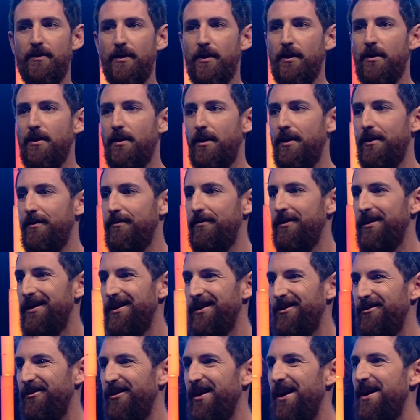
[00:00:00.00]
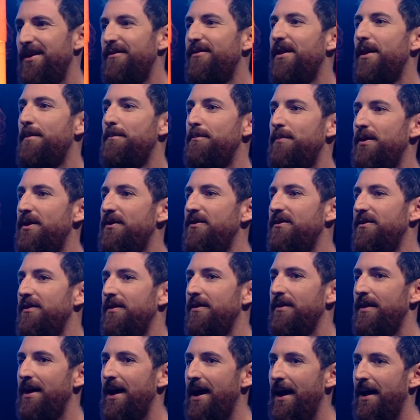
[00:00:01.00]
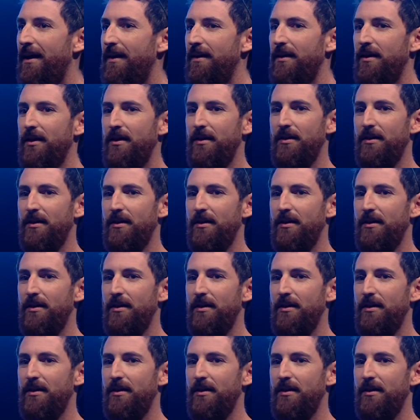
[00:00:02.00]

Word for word: and a kind of creative ambition that,